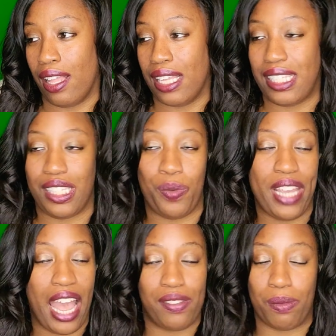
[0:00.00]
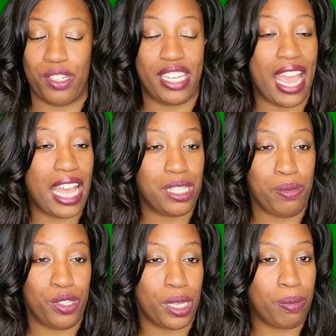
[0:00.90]
Let's see, we have some jazz
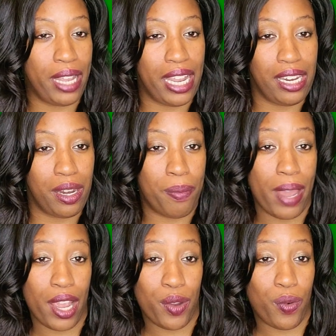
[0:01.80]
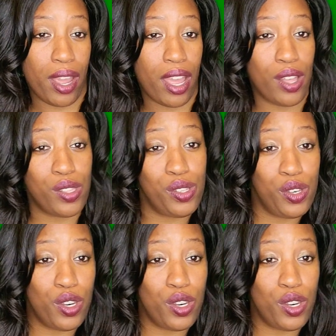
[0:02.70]
music playing in the background.